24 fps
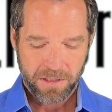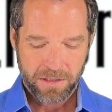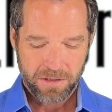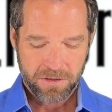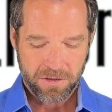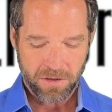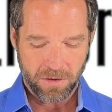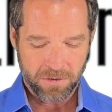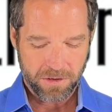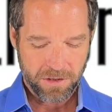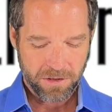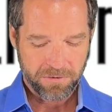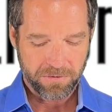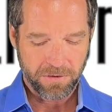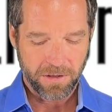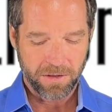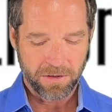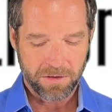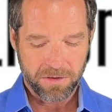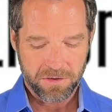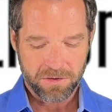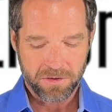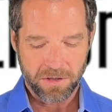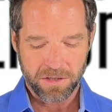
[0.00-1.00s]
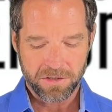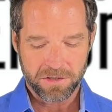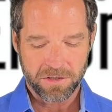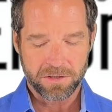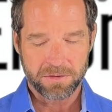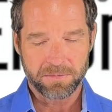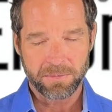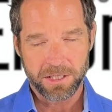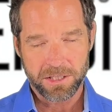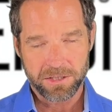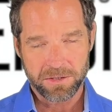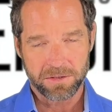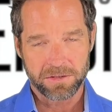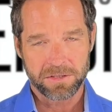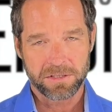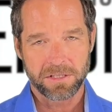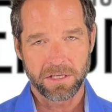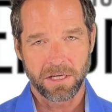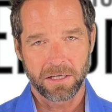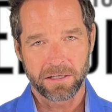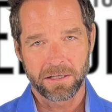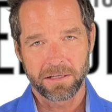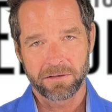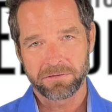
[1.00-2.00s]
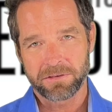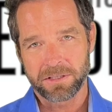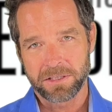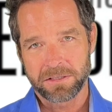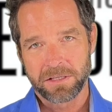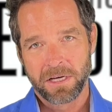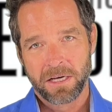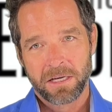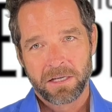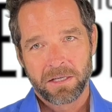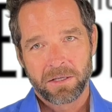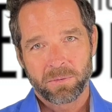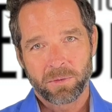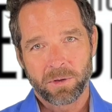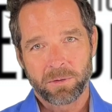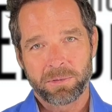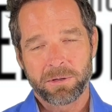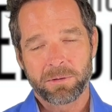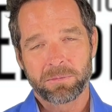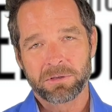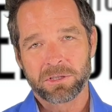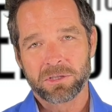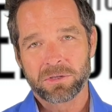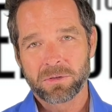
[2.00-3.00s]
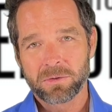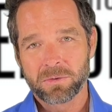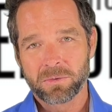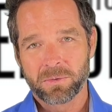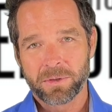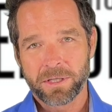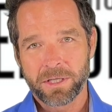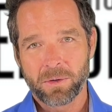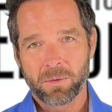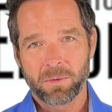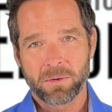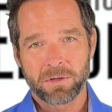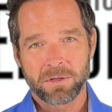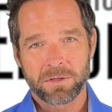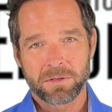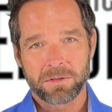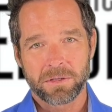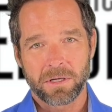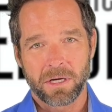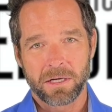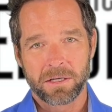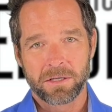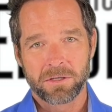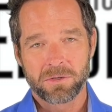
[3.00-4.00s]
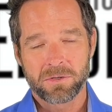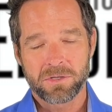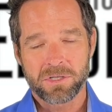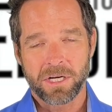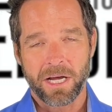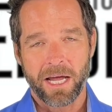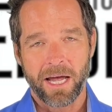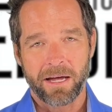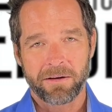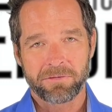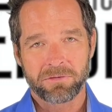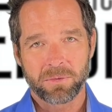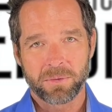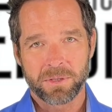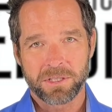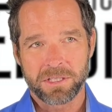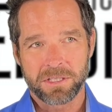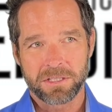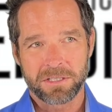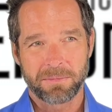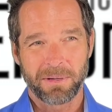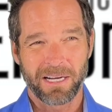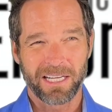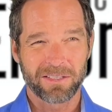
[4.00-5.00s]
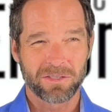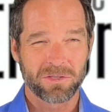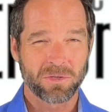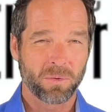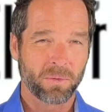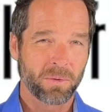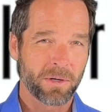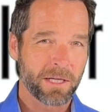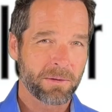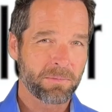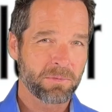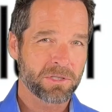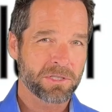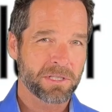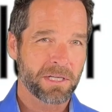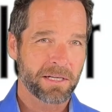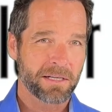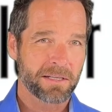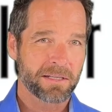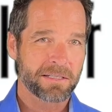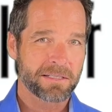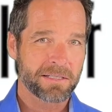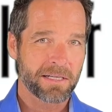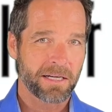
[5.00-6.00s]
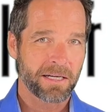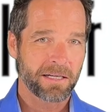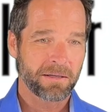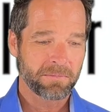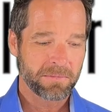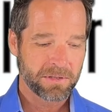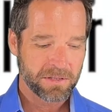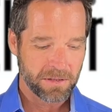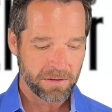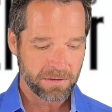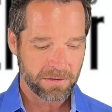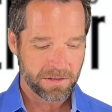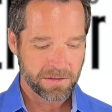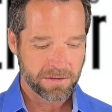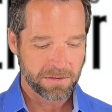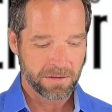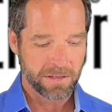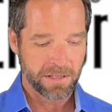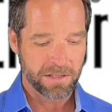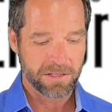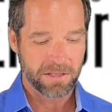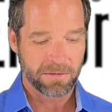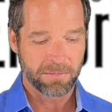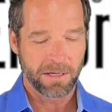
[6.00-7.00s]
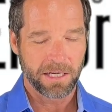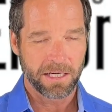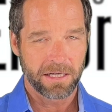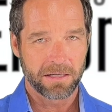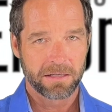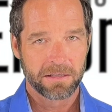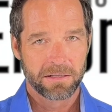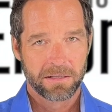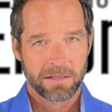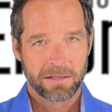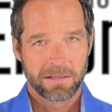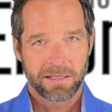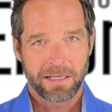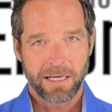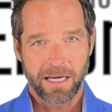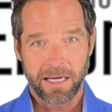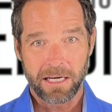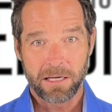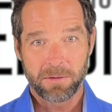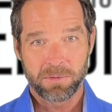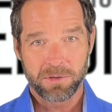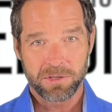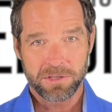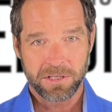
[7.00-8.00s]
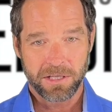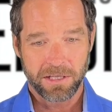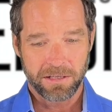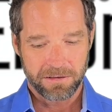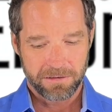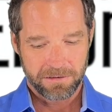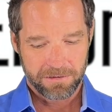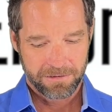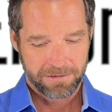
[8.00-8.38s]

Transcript: So just follow the instructions, make sure it's snug enough, because when people do reorder a new shaft, which is about 20% of the time, so this will get you about a 80%